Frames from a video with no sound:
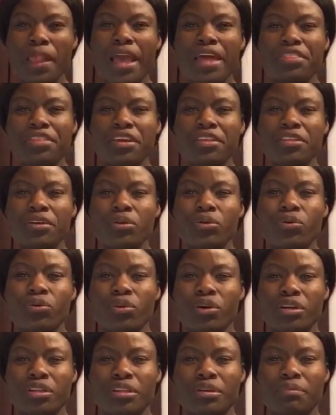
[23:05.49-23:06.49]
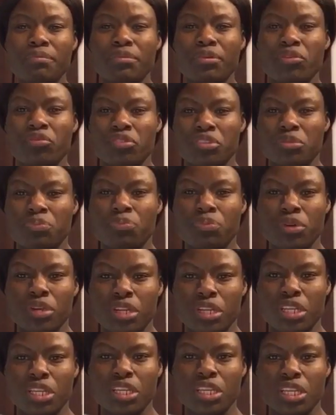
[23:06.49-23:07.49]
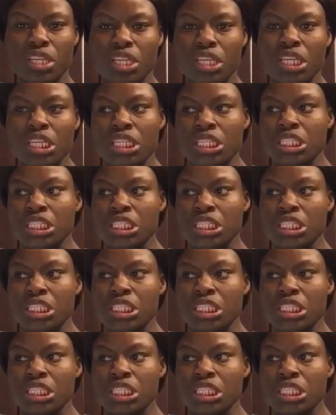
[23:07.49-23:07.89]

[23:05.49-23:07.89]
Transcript: I think the coconut milk was pretty,